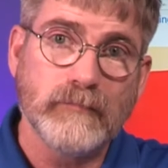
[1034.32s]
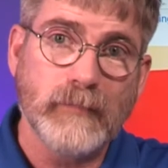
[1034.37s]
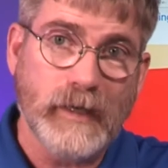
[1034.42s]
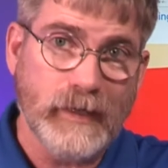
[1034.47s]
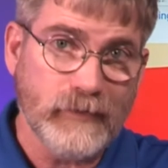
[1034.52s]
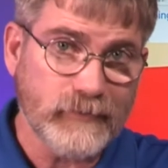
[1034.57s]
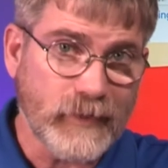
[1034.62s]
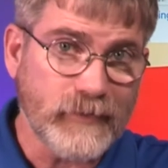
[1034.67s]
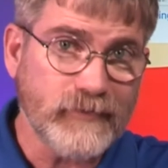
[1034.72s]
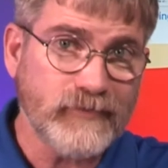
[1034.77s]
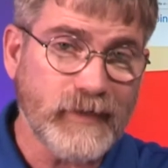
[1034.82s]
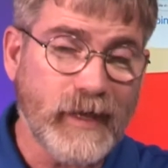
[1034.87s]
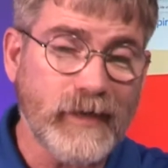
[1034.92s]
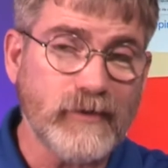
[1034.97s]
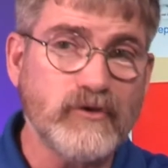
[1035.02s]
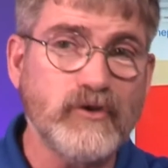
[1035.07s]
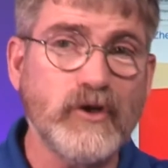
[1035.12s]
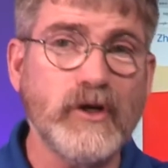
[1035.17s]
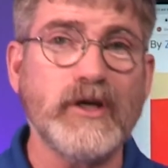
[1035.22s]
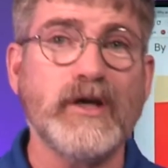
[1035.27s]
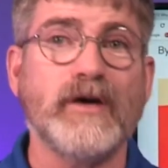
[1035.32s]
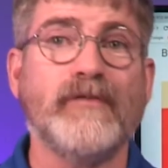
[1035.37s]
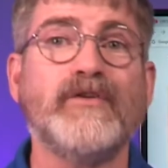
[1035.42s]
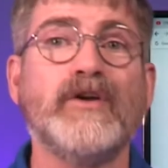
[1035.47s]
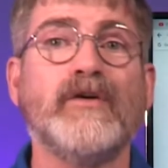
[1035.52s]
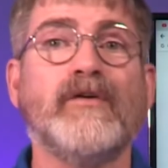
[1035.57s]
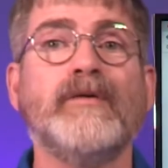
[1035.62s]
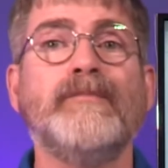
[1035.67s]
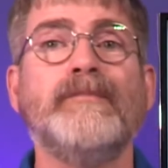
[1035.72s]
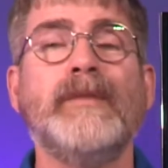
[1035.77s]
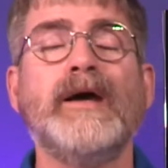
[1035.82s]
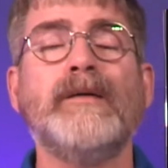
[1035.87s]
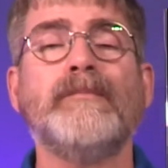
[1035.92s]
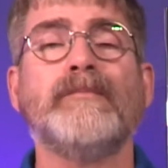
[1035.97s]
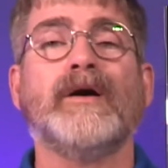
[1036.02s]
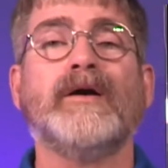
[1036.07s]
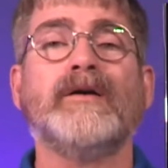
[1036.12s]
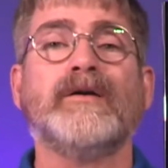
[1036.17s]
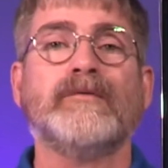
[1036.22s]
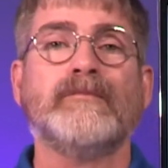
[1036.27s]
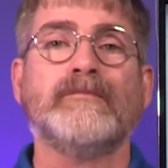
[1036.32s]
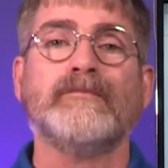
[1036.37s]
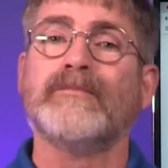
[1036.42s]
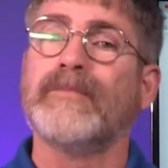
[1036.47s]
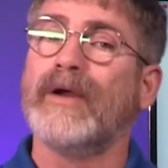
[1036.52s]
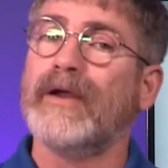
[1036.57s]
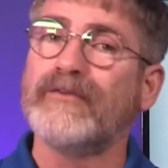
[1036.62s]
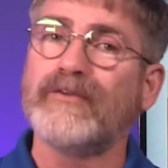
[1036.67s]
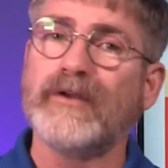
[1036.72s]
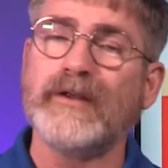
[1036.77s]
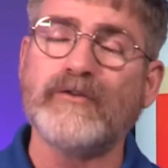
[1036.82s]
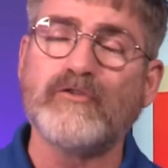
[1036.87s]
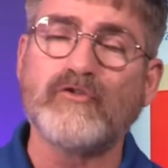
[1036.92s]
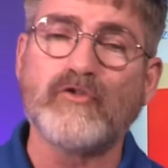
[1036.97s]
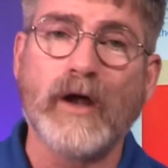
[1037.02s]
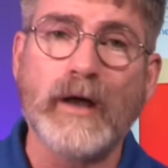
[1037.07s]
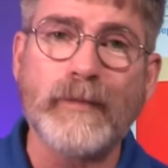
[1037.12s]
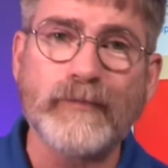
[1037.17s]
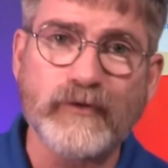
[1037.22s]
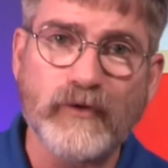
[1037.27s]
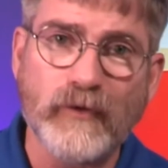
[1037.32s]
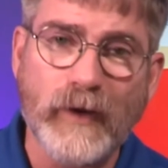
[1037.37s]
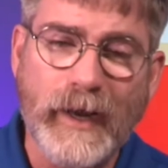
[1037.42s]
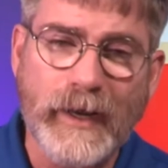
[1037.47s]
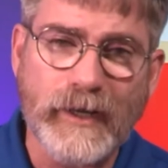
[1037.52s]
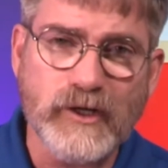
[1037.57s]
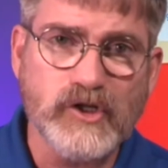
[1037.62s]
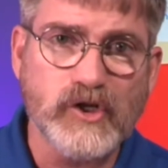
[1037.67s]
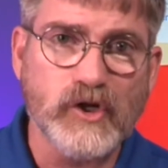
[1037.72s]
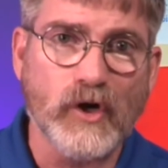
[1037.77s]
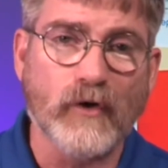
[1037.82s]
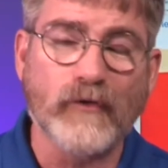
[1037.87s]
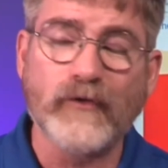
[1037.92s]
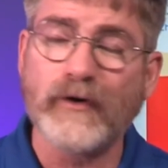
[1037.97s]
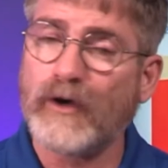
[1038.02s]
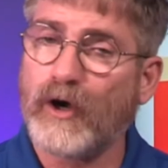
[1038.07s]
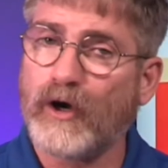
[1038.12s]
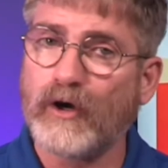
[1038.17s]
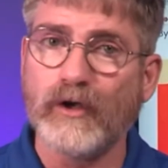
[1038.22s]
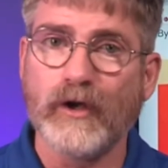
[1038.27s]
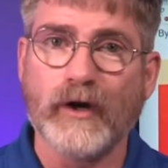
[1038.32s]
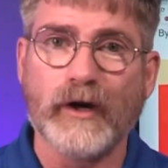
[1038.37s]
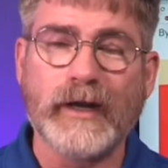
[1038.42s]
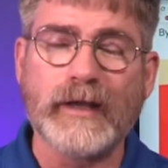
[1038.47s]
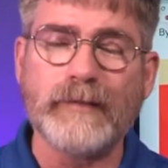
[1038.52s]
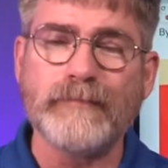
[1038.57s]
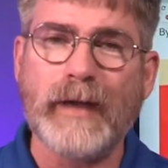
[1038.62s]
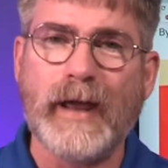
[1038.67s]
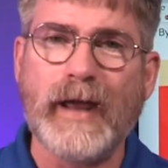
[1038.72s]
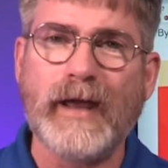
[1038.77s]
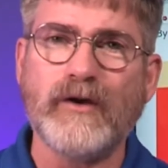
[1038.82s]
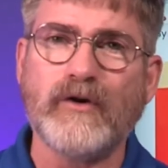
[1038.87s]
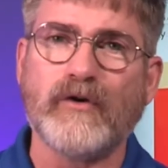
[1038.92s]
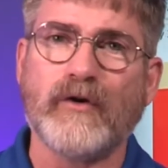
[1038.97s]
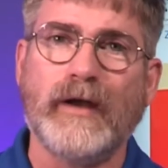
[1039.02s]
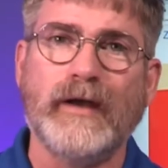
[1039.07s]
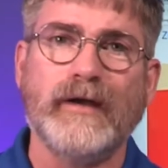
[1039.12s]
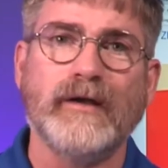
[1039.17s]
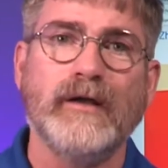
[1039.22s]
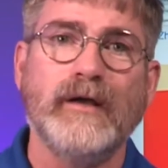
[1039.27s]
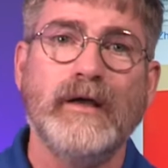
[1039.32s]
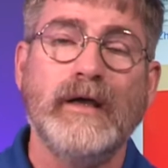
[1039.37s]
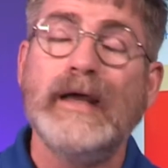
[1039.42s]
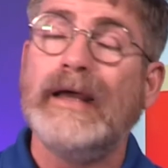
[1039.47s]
As I said to you, if you remembered, President Trump's grandchildren are learning Mandarin.